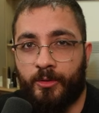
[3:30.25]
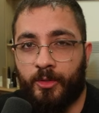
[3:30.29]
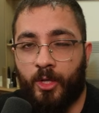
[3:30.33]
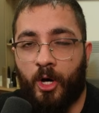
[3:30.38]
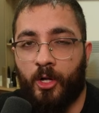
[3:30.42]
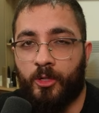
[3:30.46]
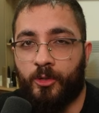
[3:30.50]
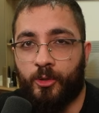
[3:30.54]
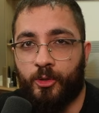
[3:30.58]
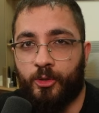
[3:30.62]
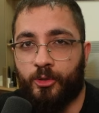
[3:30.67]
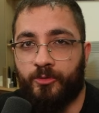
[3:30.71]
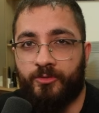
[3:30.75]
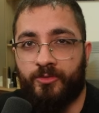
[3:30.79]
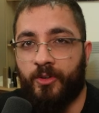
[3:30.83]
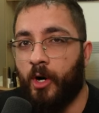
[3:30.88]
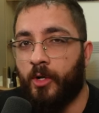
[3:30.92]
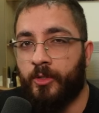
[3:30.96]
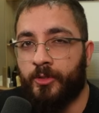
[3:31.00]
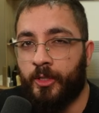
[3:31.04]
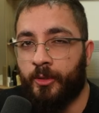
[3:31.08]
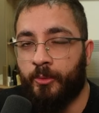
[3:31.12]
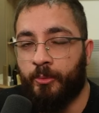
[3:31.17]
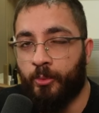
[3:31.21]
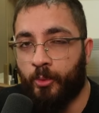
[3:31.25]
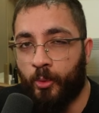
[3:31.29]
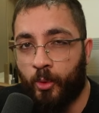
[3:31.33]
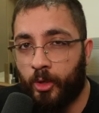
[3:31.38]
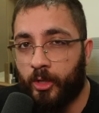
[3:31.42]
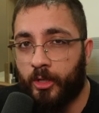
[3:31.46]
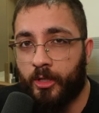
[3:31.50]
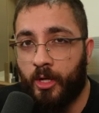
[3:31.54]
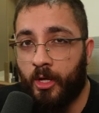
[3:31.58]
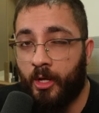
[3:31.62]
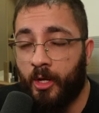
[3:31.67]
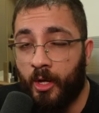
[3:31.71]
dollars volume
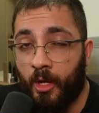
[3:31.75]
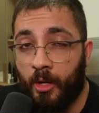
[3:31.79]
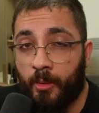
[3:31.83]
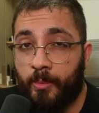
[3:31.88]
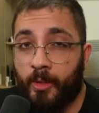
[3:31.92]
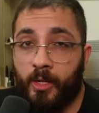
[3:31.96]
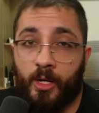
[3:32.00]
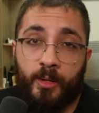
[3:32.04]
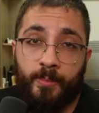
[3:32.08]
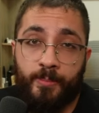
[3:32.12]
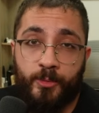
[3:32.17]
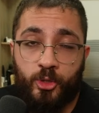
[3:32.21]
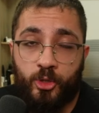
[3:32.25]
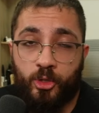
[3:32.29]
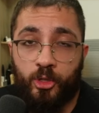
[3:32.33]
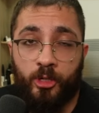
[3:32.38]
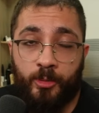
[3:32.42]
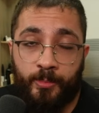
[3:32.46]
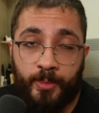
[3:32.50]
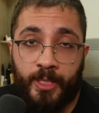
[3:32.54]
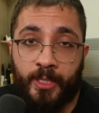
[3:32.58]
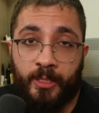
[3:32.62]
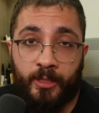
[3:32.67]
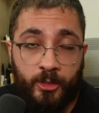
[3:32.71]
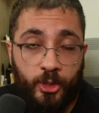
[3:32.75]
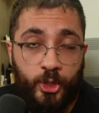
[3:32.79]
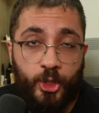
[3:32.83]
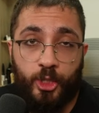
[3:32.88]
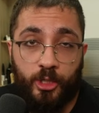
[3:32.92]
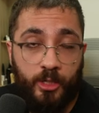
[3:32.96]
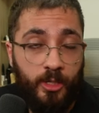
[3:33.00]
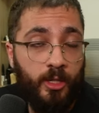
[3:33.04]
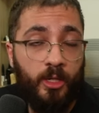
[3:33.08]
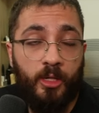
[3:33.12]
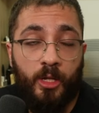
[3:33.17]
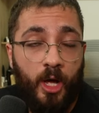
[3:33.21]
work but i'm assuming
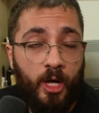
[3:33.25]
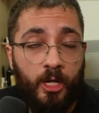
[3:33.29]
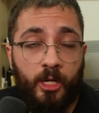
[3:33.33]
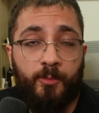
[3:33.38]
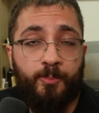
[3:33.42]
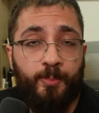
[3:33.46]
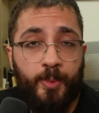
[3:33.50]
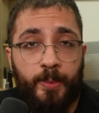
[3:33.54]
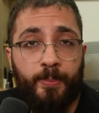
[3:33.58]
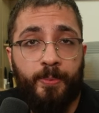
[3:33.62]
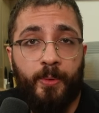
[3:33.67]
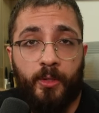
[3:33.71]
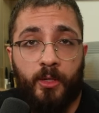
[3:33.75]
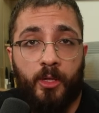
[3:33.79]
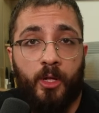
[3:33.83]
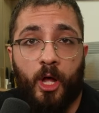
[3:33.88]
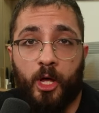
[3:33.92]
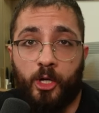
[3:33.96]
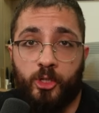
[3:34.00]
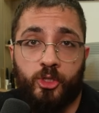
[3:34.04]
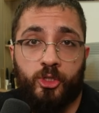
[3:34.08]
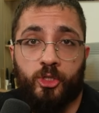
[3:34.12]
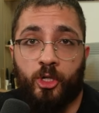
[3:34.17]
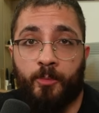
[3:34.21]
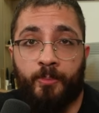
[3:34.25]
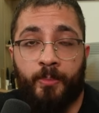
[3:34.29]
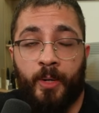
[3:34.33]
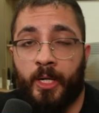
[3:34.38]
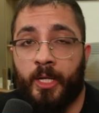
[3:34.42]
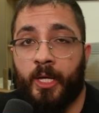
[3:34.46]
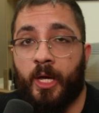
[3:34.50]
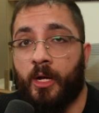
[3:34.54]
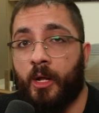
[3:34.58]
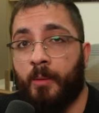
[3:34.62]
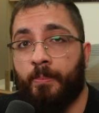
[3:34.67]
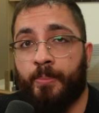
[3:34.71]
a lot of people lost their
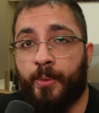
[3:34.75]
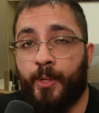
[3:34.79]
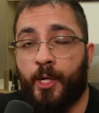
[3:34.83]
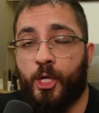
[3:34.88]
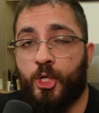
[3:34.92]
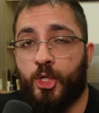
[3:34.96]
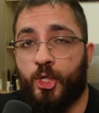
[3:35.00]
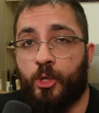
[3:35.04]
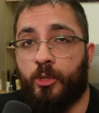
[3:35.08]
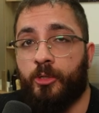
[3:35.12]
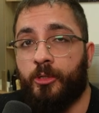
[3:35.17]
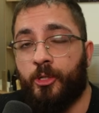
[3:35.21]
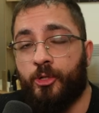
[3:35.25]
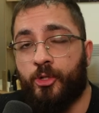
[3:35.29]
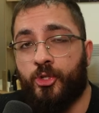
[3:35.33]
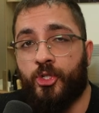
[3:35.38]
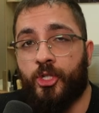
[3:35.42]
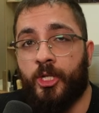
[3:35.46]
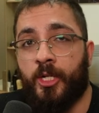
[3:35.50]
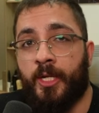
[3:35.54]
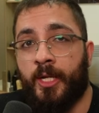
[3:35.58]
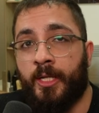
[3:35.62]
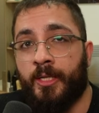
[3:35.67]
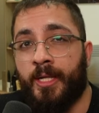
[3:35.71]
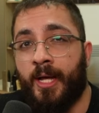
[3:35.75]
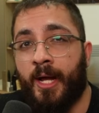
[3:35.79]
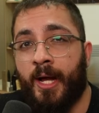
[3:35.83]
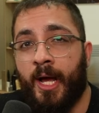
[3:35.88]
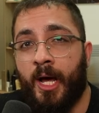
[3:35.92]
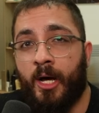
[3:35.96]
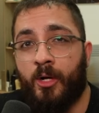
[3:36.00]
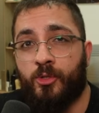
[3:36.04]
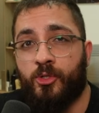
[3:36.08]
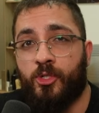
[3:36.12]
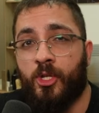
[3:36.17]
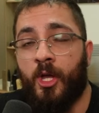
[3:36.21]
money and i'm pretty sure they're sitting in their
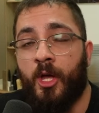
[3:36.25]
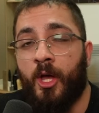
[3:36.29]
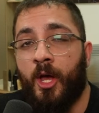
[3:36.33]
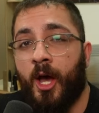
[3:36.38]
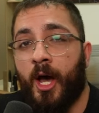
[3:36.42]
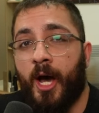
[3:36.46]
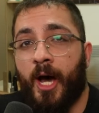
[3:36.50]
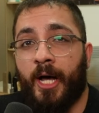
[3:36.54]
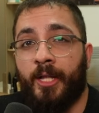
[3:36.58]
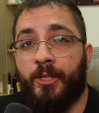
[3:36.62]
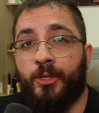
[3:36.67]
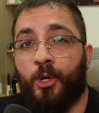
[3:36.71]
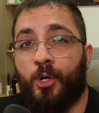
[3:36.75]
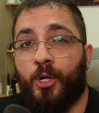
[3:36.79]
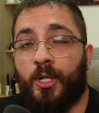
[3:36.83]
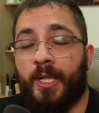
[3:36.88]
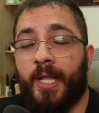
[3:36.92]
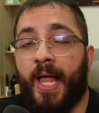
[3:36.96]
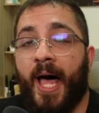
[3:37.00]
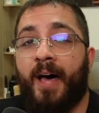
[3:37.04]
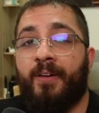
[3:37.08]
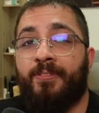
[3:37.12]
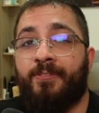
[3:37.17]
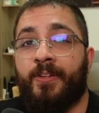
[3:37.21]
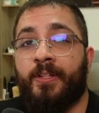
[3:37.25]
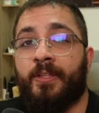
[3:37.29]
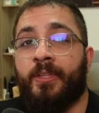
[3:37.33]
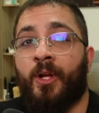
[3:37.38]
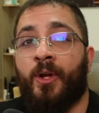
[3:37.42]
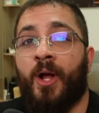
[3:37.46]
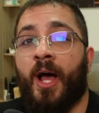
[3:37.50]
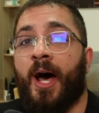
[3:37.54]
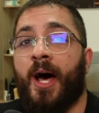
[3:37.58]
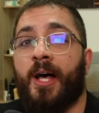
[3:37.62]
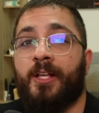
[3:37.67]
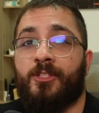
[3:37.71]
house and they're laughing
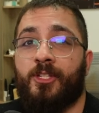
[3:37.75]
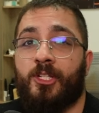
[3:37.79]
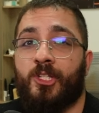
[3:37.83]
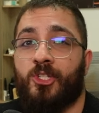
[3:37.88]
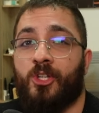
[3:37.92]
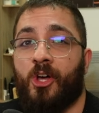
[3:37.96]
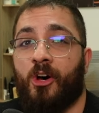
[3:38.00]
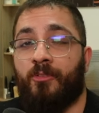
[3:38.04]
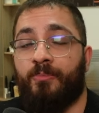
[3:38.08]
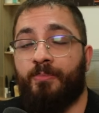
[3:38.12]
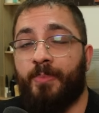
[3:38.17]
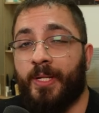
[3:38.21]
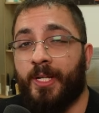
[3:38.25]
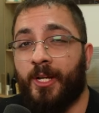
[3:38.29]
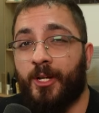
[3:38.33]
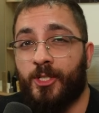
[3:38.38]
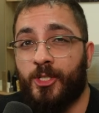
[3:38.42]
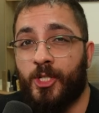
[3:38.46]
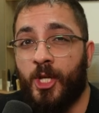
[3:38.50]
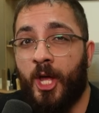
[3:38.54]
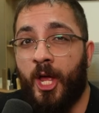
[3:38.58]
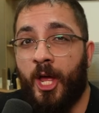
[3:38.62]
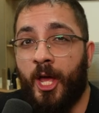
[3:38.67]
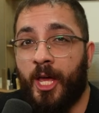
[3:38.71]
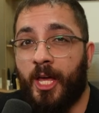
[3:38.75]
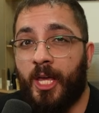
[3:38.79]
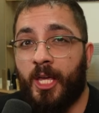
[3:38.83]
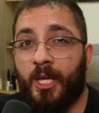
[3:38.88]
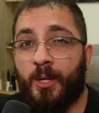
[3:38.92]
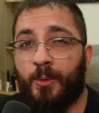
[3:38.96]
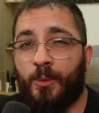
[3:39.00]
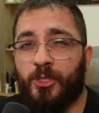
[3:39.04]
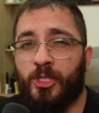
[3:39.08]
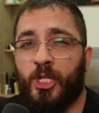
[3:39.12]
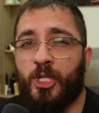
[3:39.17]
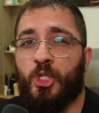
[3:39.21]
their asses off because
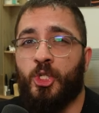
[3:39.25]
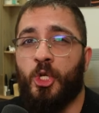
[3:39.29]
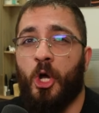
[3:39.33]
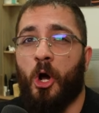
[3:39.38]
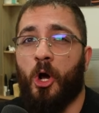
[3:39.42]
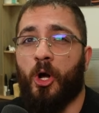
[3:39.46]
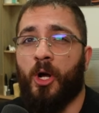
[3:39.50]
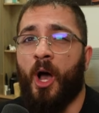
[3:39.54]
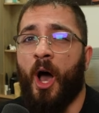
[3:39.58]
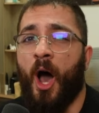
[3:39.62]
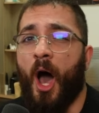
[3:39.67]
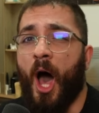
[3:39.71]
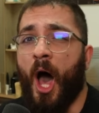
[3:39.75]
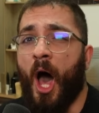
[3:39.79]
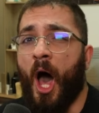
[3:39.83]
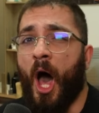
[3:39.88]
it was a joke